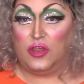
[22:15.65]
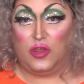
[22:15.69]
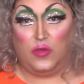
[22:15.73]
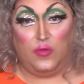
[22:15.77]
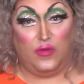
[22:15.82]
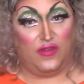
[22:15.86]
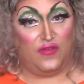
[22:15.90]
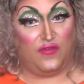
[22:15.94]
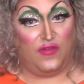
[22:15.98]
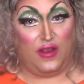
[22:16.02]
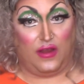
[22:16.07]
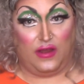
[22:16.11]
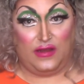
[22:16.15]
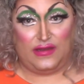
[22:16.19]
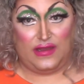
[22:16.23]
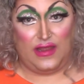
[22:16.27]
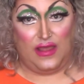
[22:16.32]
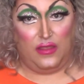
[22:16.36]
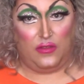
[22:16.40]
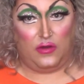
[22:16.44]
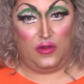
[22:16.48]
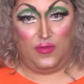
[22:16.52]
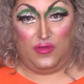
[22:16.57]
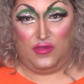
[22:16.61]
She was very
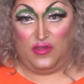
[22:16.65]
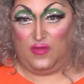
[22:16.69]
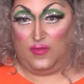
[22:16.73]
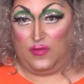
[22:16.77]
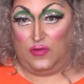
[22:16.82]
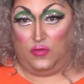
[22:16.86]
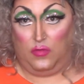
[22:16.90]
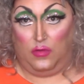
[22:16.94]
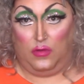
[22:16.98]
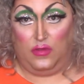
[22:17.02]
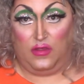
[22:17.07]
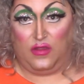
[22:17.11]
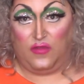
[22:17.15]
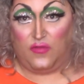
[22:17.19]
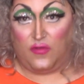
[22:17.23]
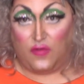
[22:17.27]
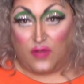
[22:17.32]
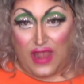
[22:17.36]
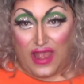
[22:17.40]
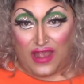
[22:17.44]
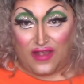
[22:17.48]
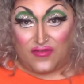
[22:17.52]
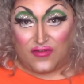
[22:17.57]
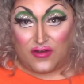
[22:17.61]
talented. I mean, she's been doing this
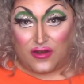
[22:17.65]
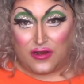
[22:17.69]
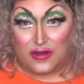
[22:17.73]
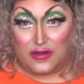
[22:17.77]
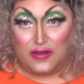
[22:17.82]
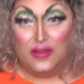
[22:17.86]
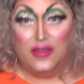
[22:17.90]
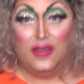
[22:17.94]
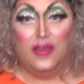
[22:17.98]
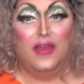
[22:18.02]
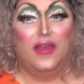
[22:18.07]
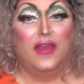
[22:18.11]
forever,